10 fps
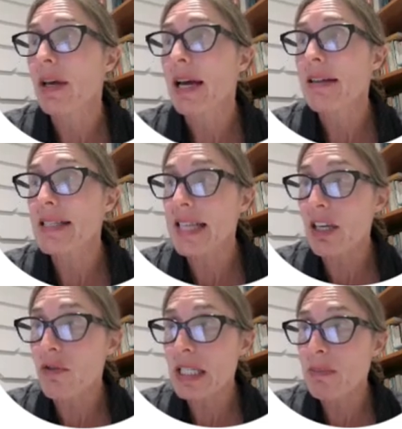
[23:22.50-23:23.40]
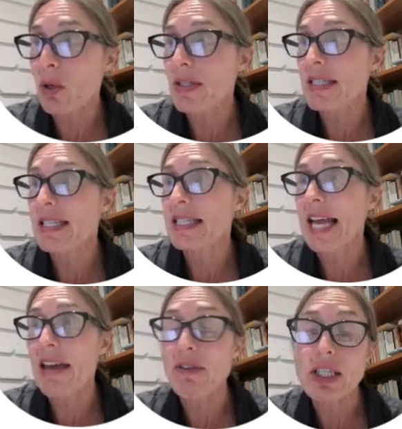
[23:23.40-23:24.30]
And the second response is
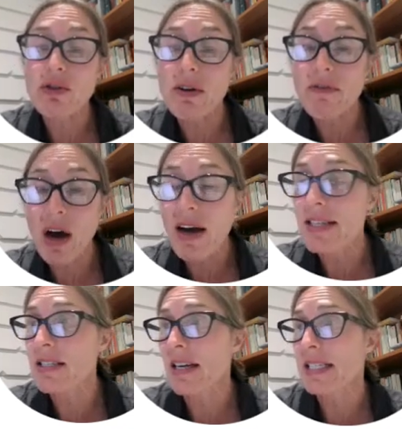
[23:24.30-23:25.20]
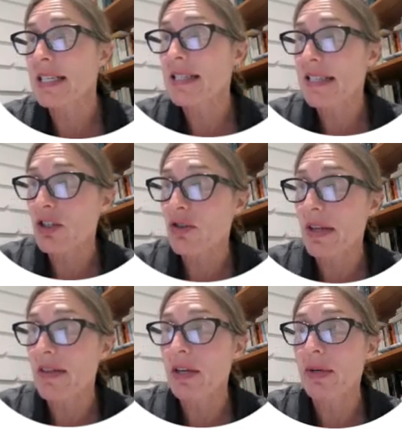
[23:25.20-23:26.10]
an effort to revise 19th century
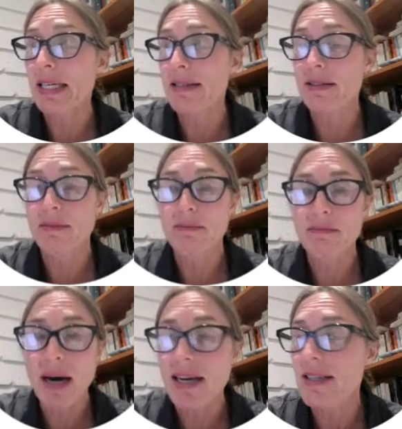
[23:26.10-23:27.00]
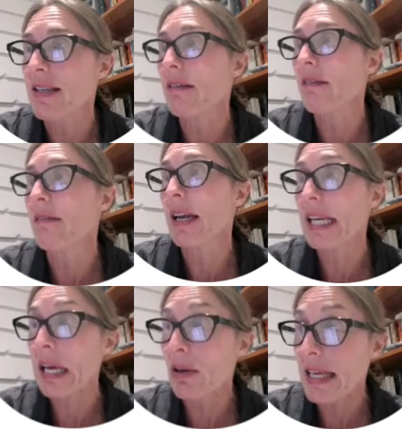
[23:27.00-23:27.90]
theories, Marxian and
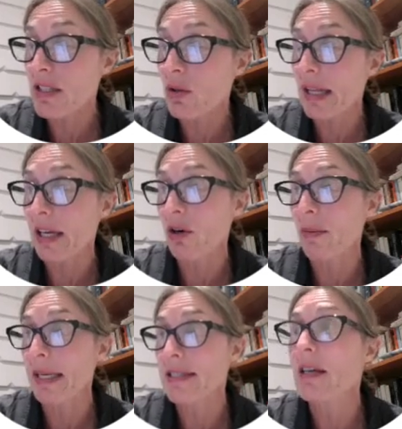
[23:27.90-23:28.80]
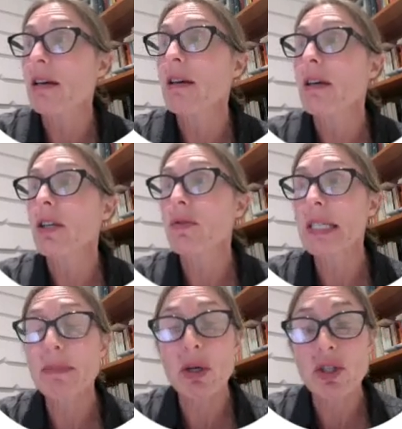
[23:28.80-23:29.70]
neoclassical economics, to
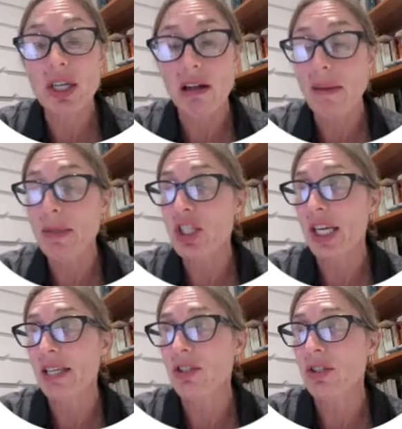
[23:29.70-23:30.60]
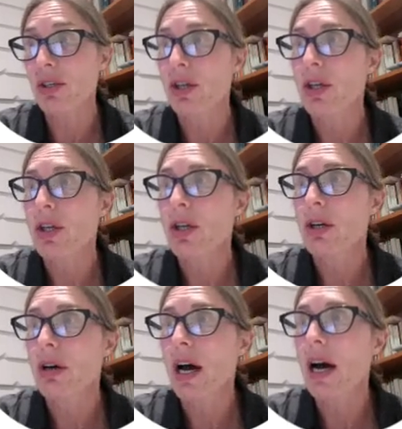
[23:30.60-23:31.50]
respond to climate change,
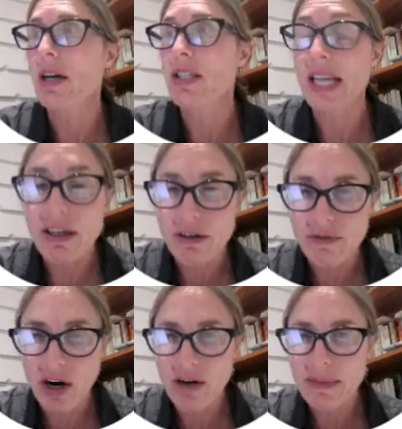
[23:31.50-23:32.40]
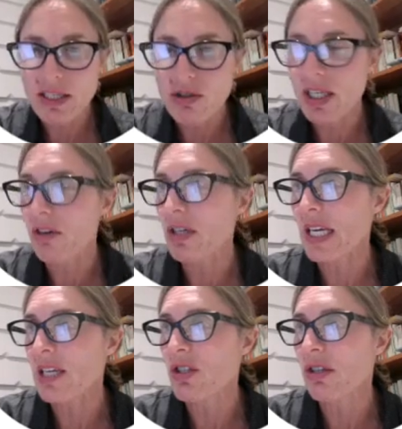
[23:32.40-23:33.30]
to environmental
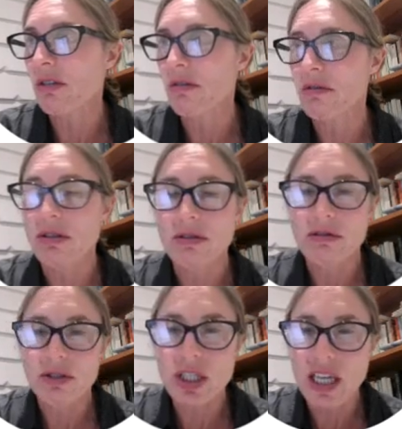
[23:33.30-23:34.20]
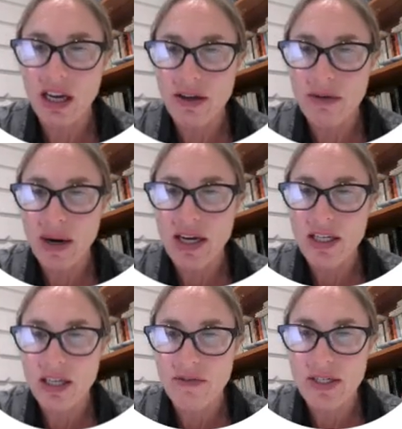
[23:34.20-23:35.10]
degradation, to
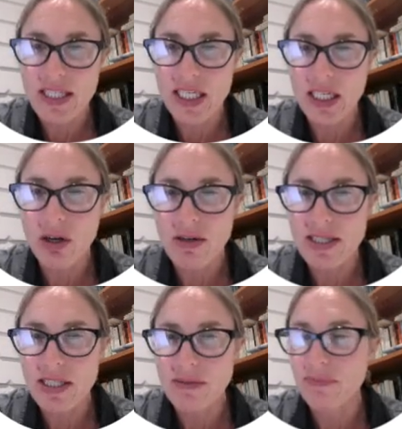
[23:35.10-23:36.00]
biodiversity loss.